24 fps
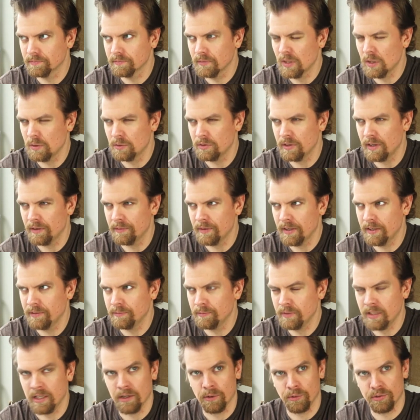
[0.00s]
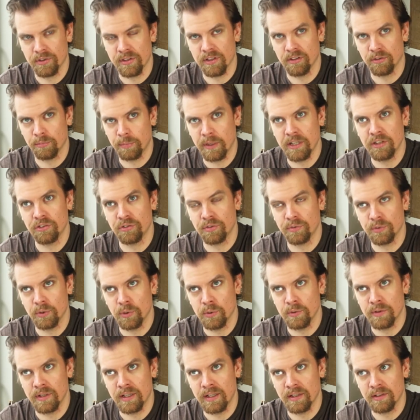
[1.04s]
Is that right? Yeah, it was the spiced
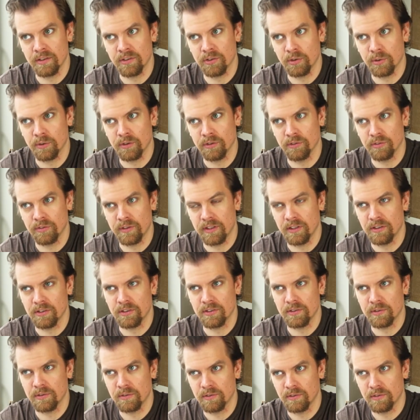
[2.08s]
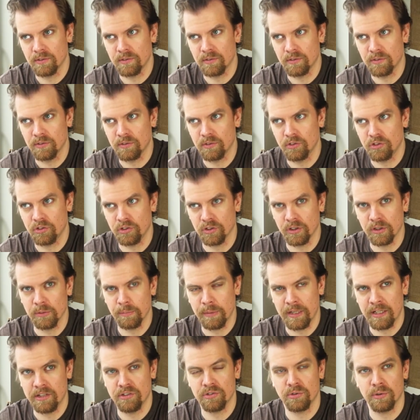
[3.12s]
fruit and sort of this sugar
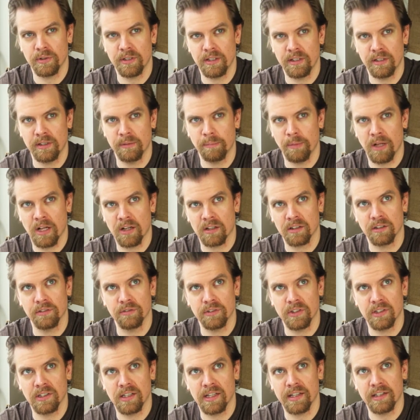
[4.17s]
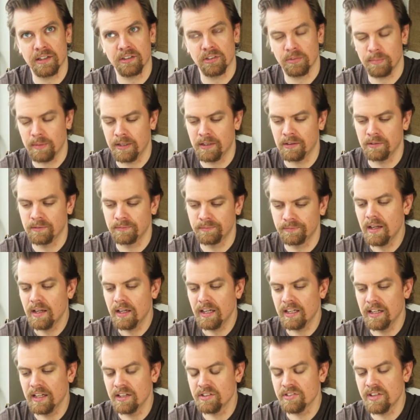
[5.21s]
pastry baklava-like smell.
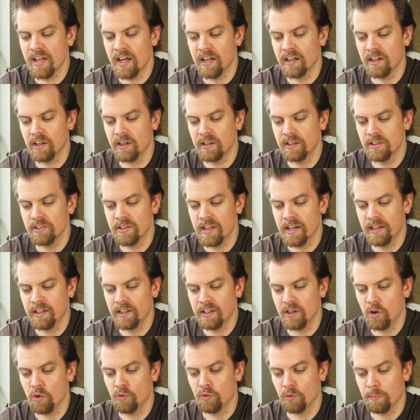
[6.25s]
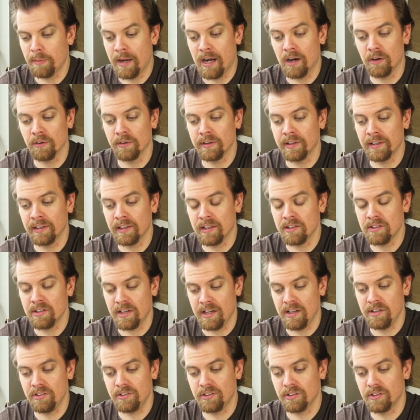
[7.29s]
And it's not overpowering the
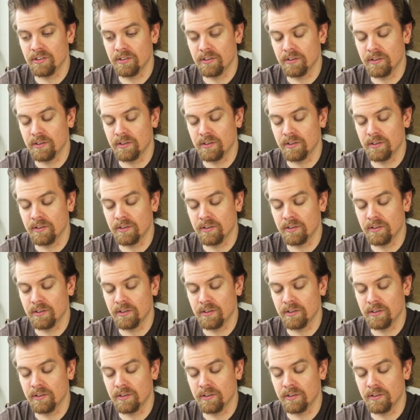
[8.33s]
taste.